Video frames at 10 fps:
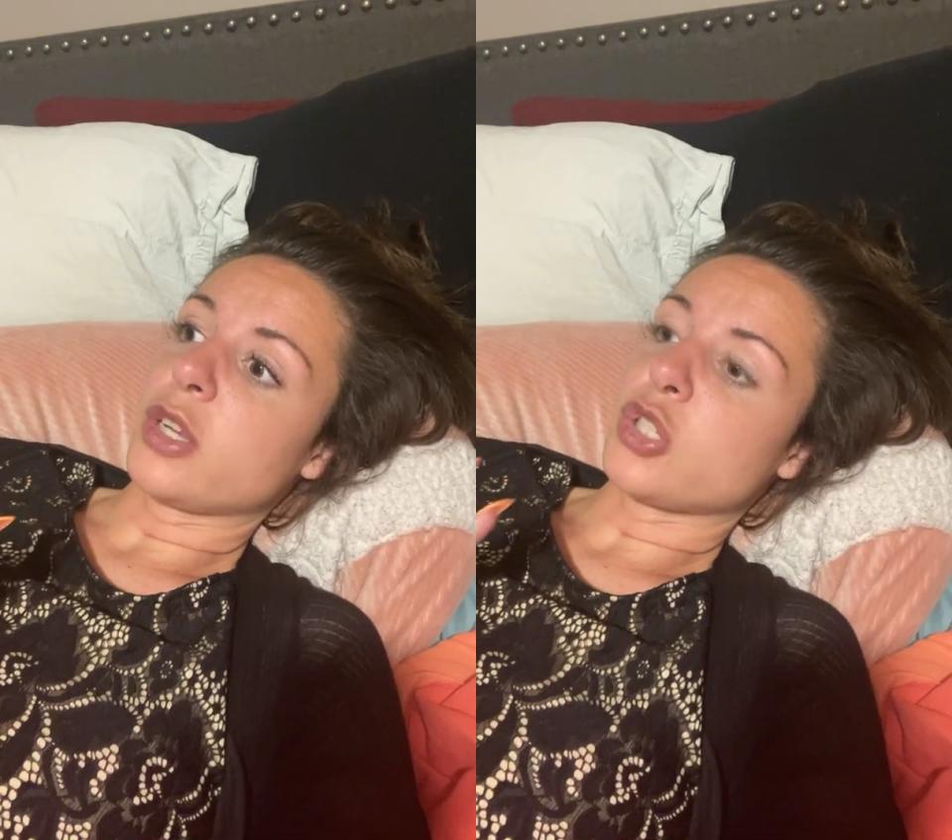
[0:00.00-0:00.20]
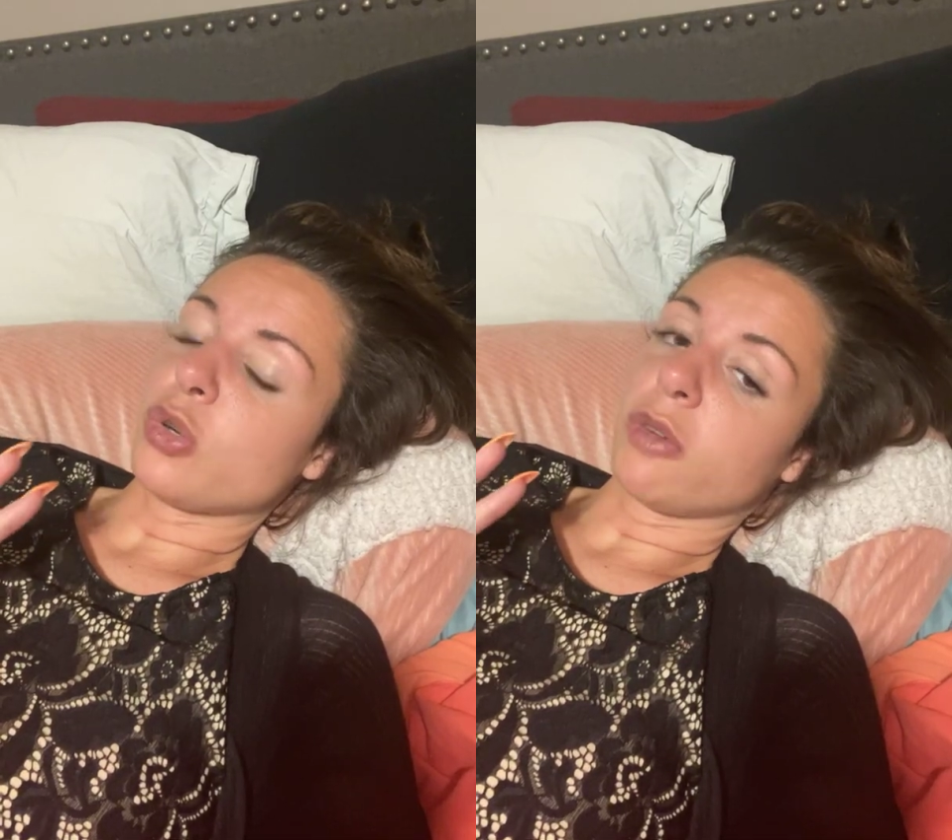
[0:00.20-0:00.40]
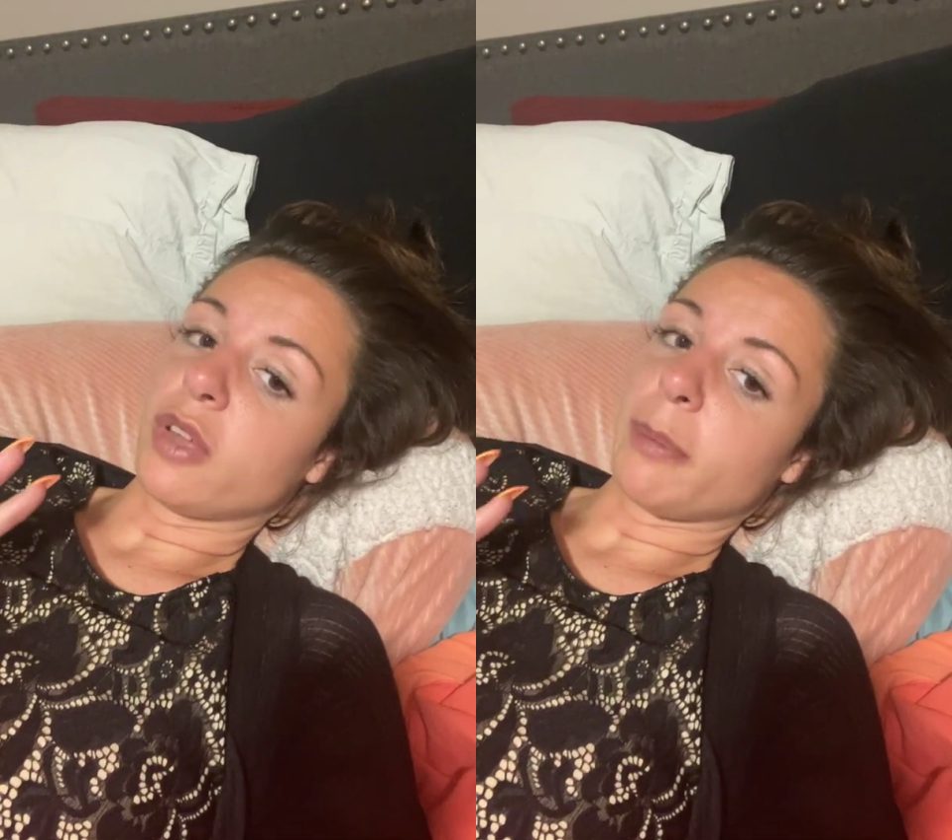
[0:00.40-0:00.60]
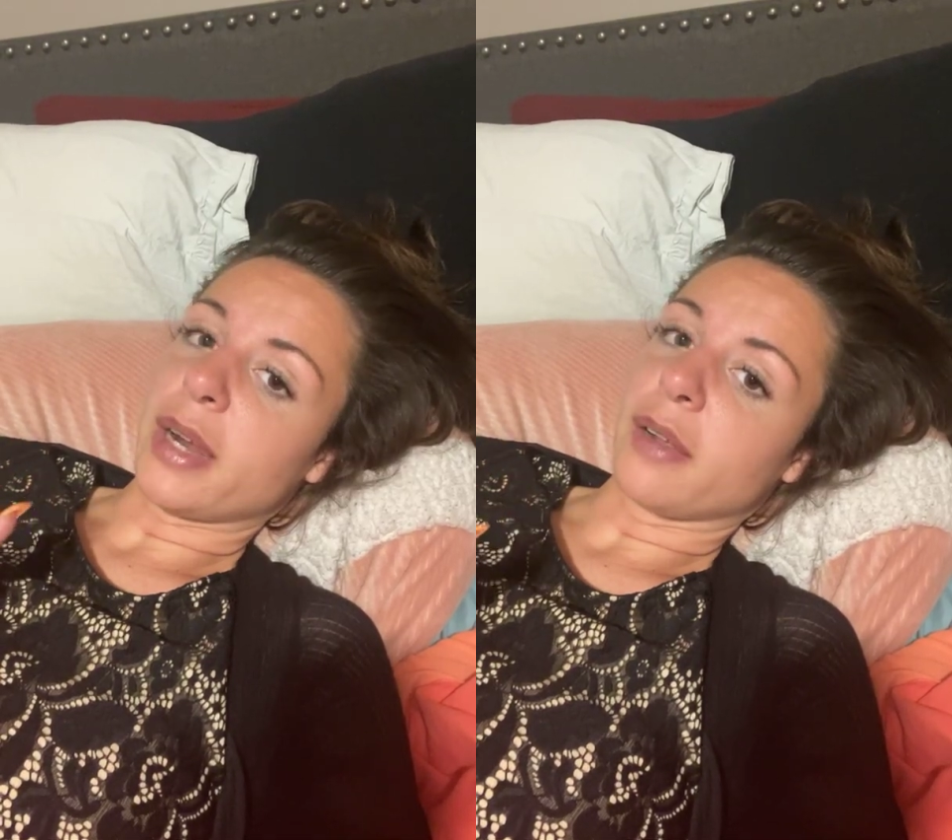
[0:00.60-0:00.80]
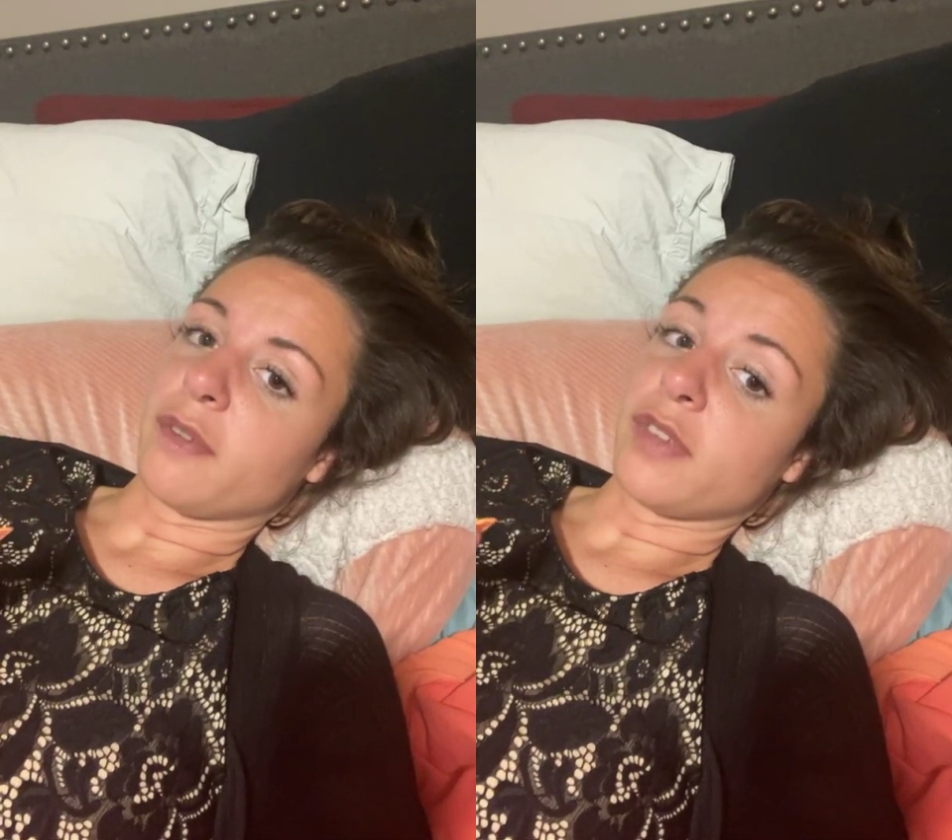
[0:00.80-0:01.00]
intuitively and
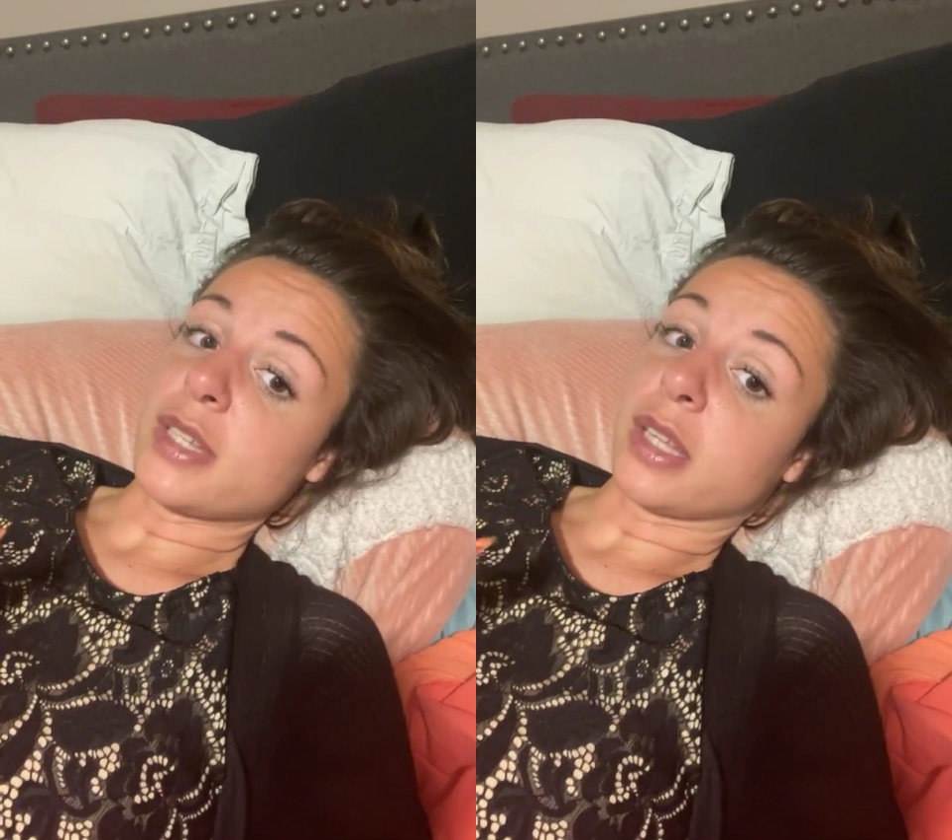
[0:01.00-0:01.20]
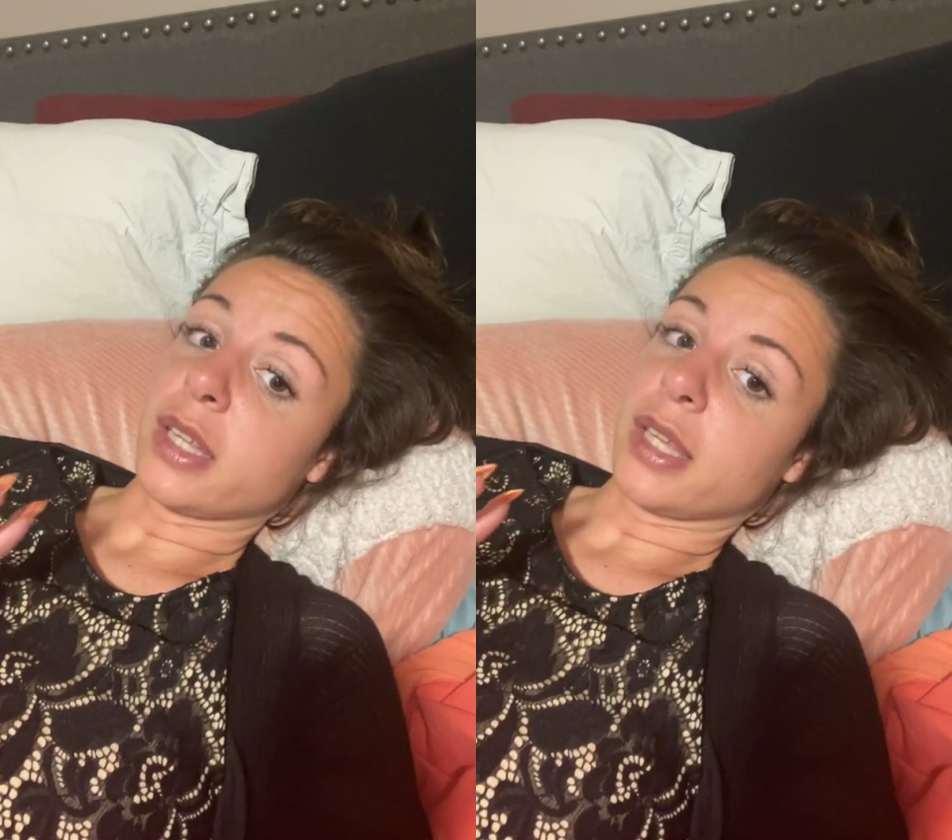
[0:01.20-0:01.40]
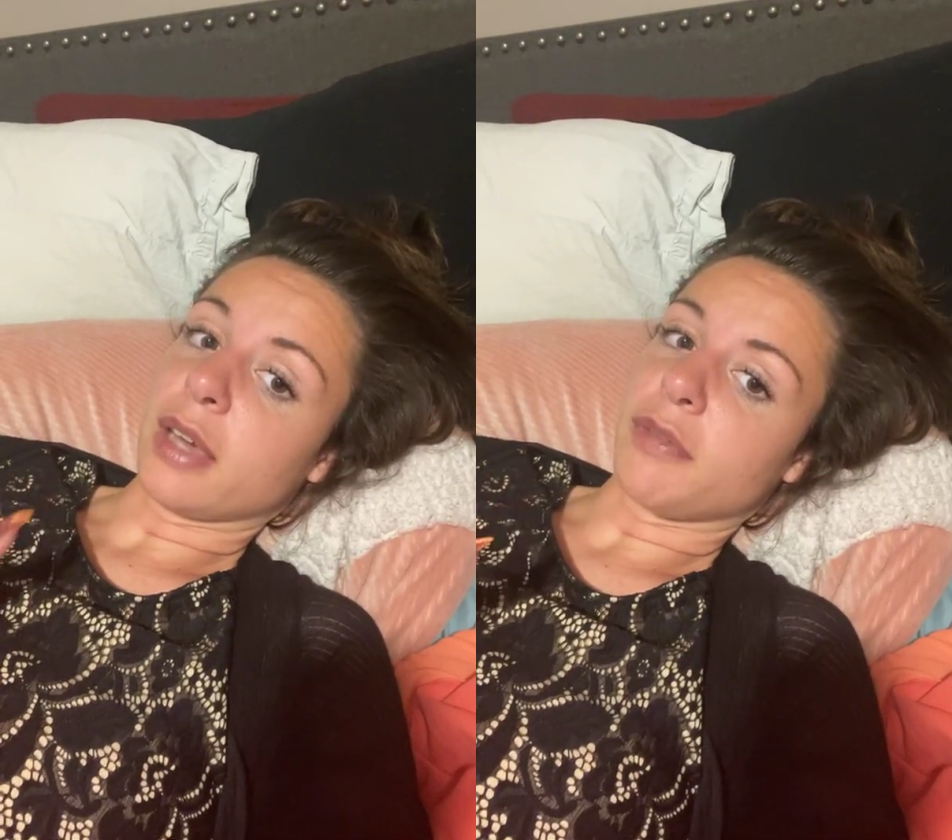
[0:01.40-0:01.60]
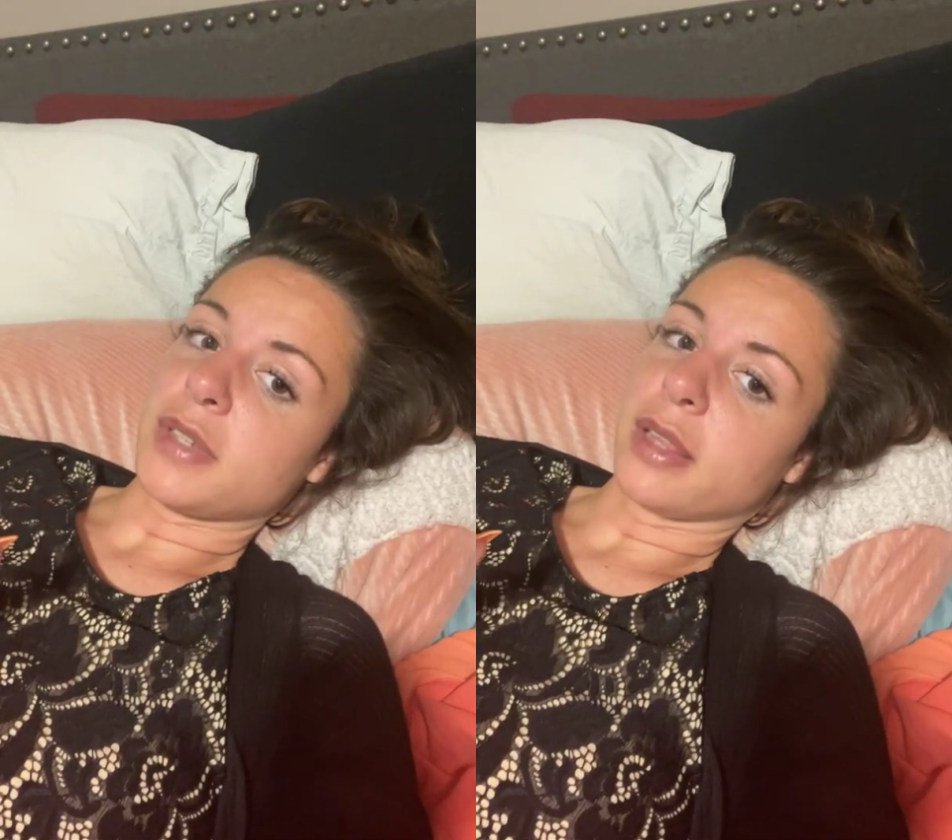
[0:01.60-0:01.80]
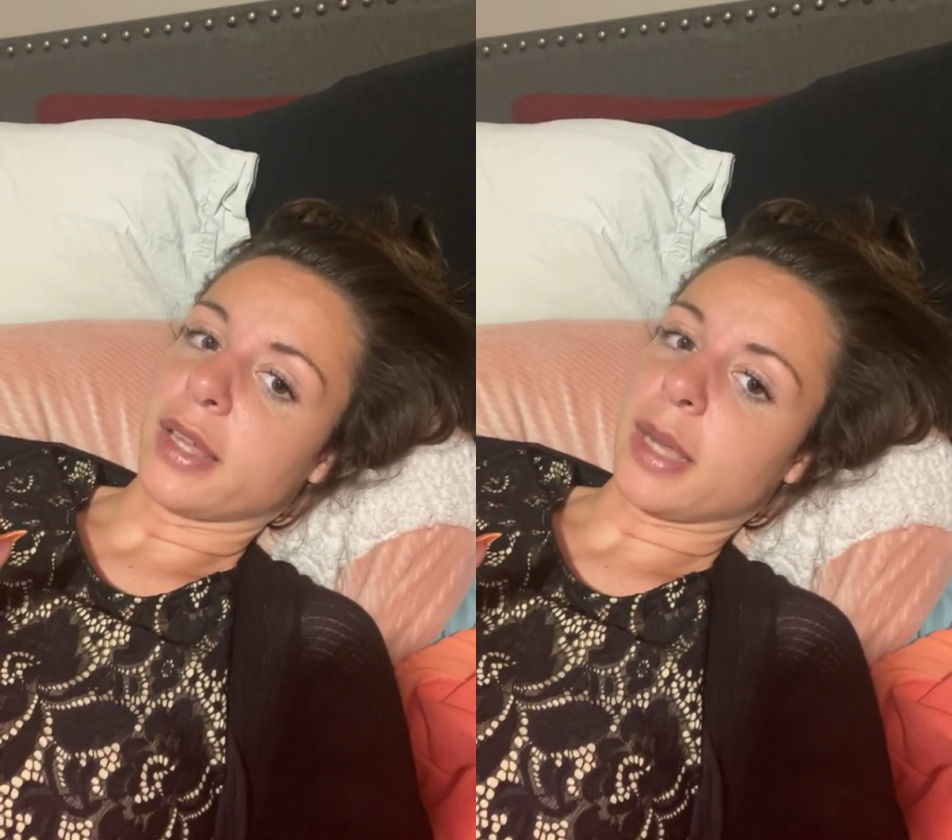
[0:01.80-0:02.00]
metaphysically gifted,